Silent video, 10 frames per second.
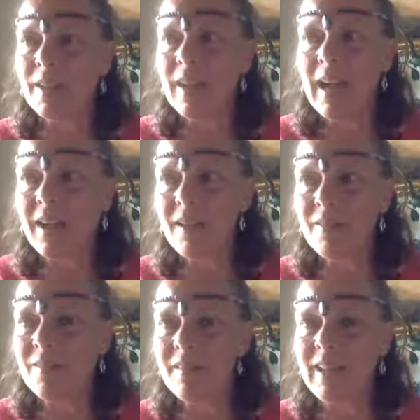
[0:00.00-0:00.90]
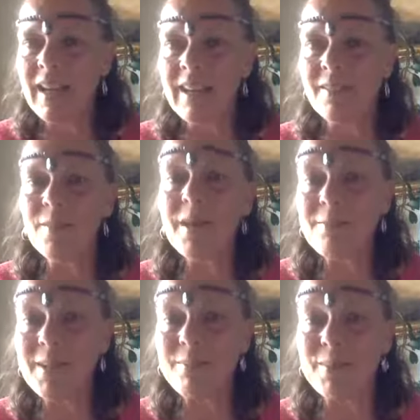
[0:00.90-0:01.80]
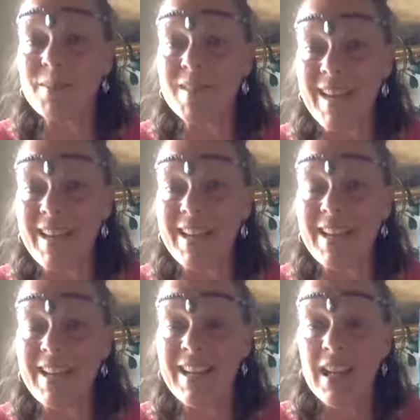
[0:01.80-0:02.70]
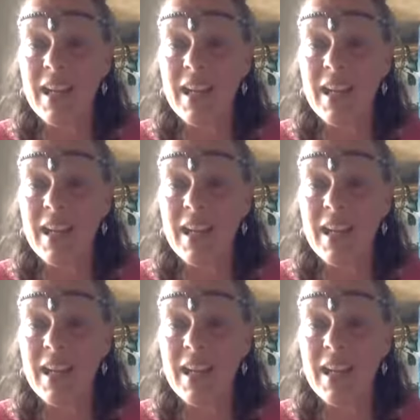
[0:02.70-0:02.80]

I don't care what people say.